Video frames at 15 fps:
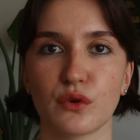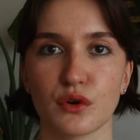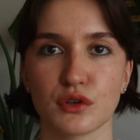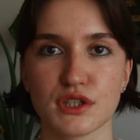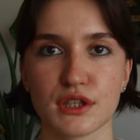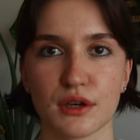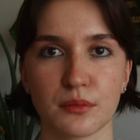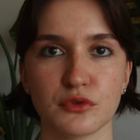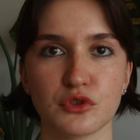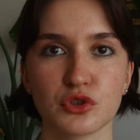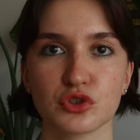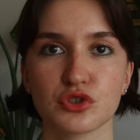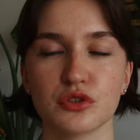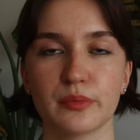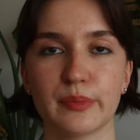for some
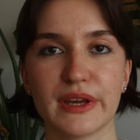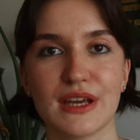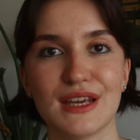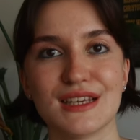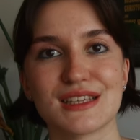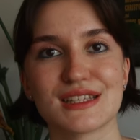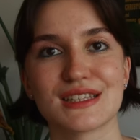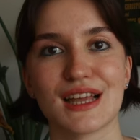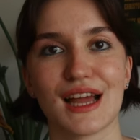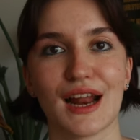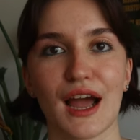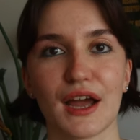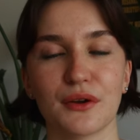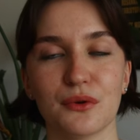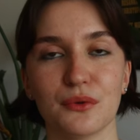neutral piece
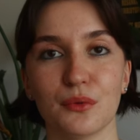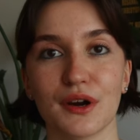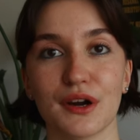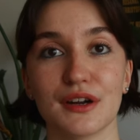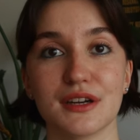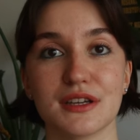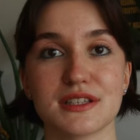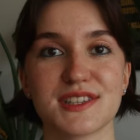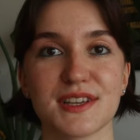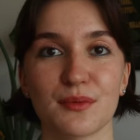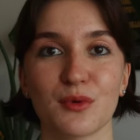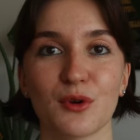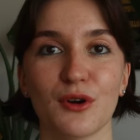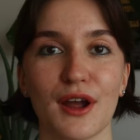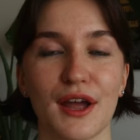that I could wear in the
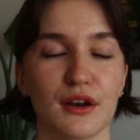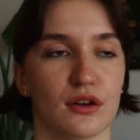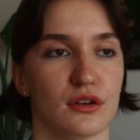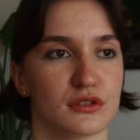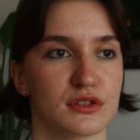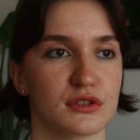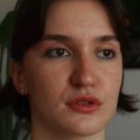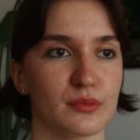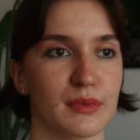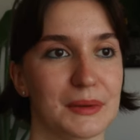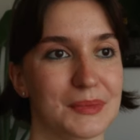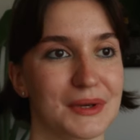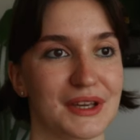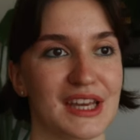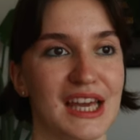summer and also
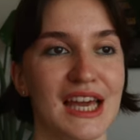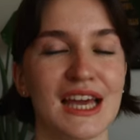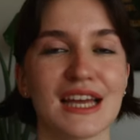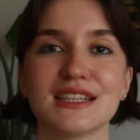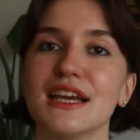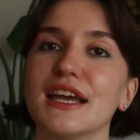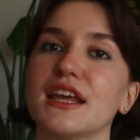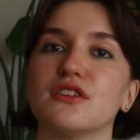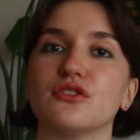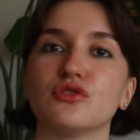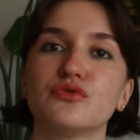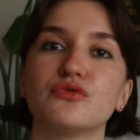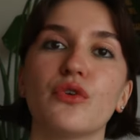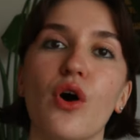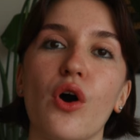maybe take
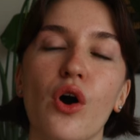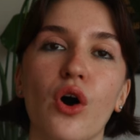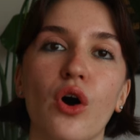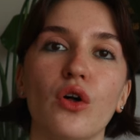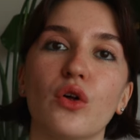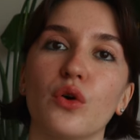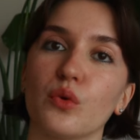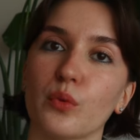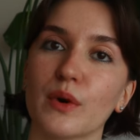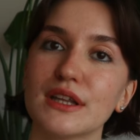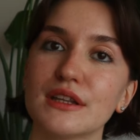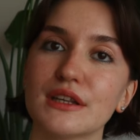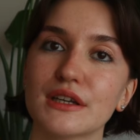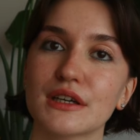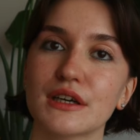into fall or
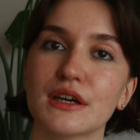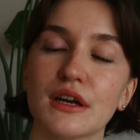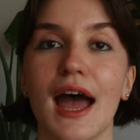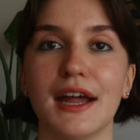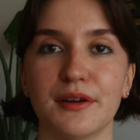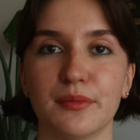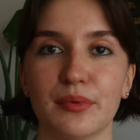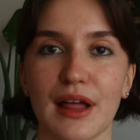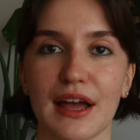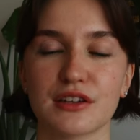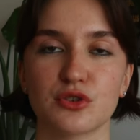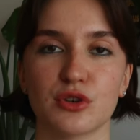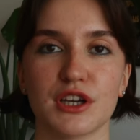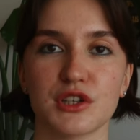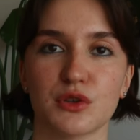winter. And a
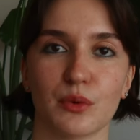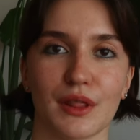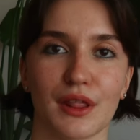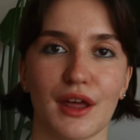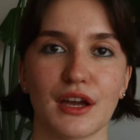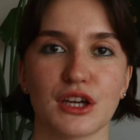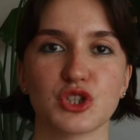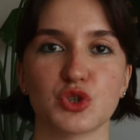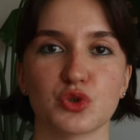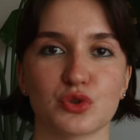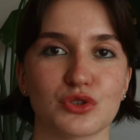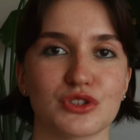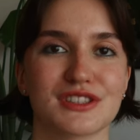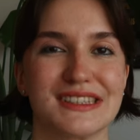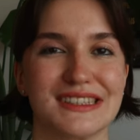black dress with like
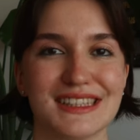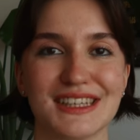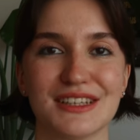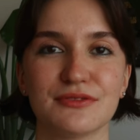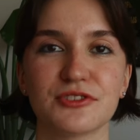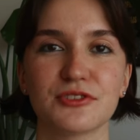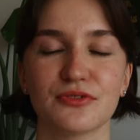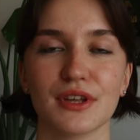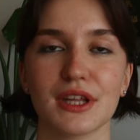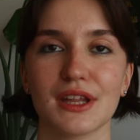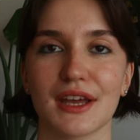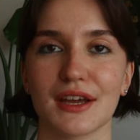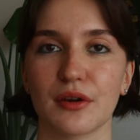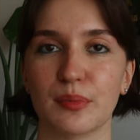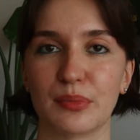short sleeves felt
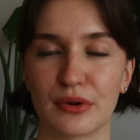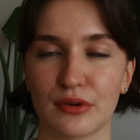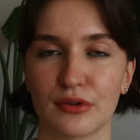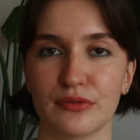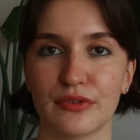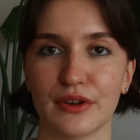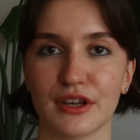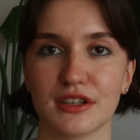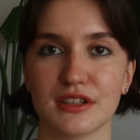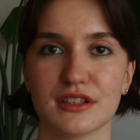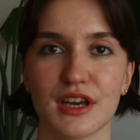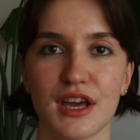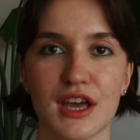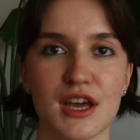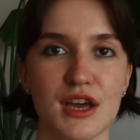like a perfect